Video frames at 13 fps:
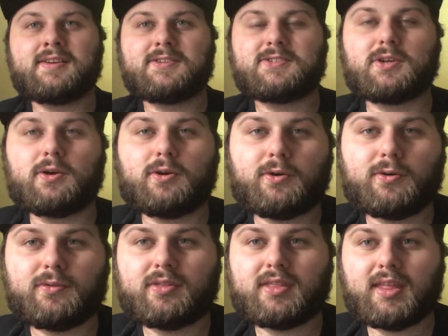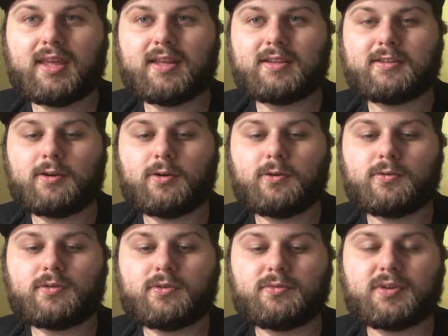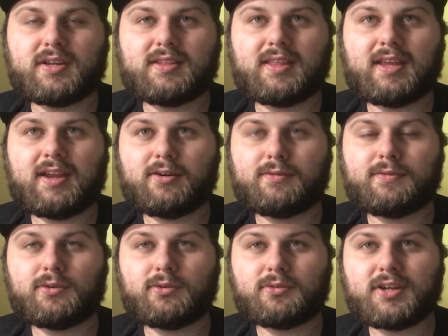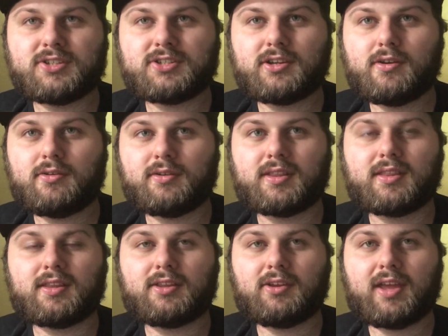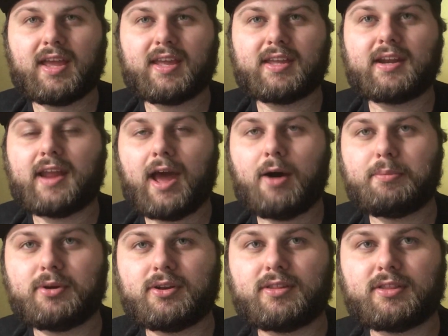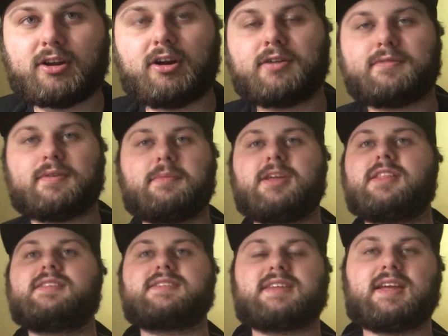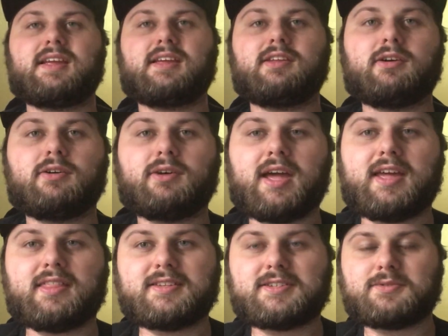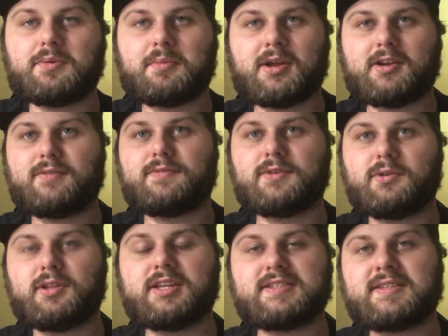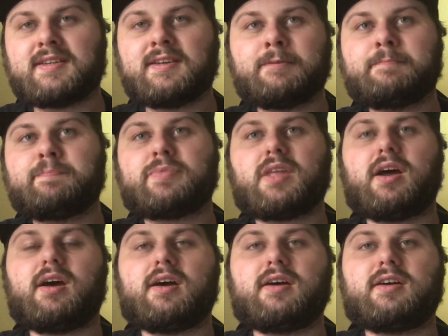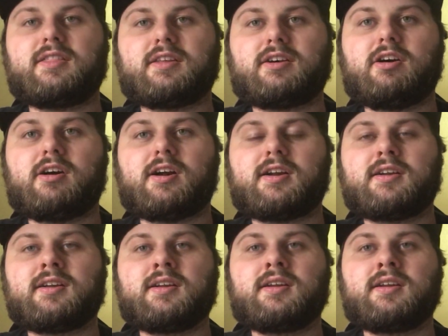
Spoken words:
so they don't read the air fuel ratio, and you can't get an output on the car from it saying, you know, hey, this is what my air fuel is on the car,